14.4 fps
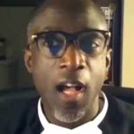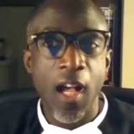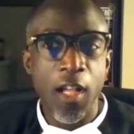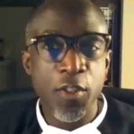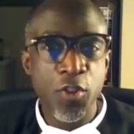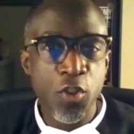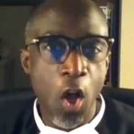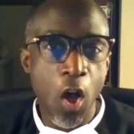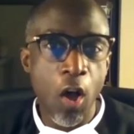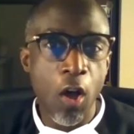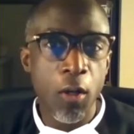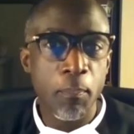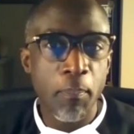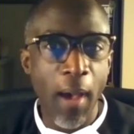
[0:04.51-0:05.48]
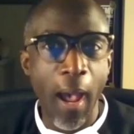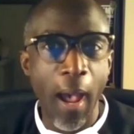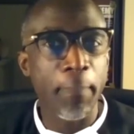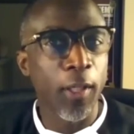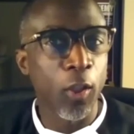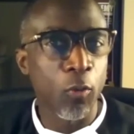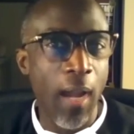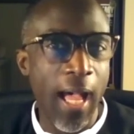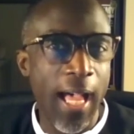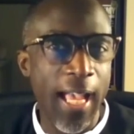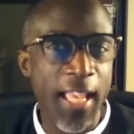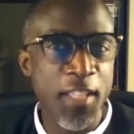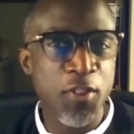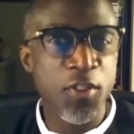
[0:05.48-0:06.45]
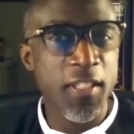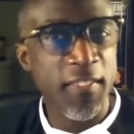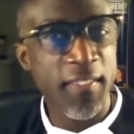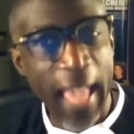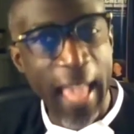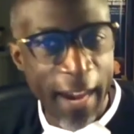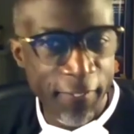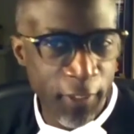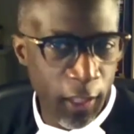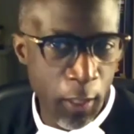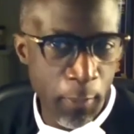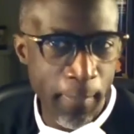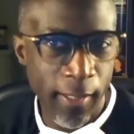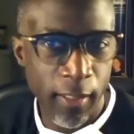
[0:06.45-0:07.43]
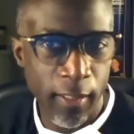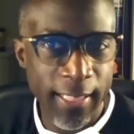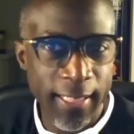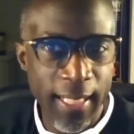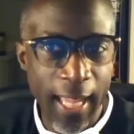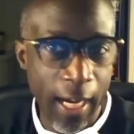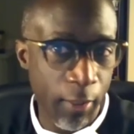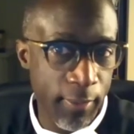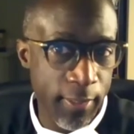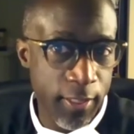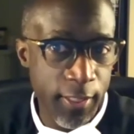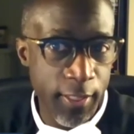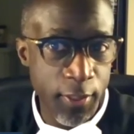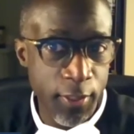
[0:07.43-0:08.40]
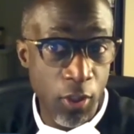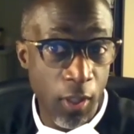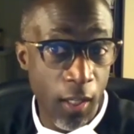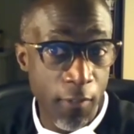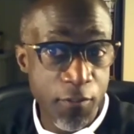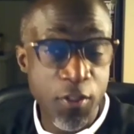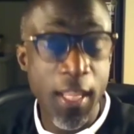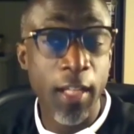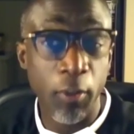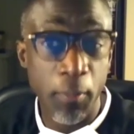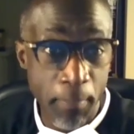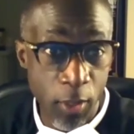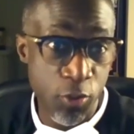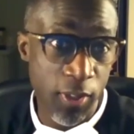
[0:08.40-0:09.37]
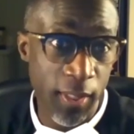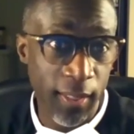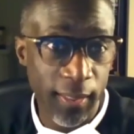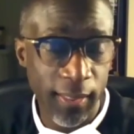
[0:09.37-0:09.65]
a song popularized in the African-American heritage of sacred music,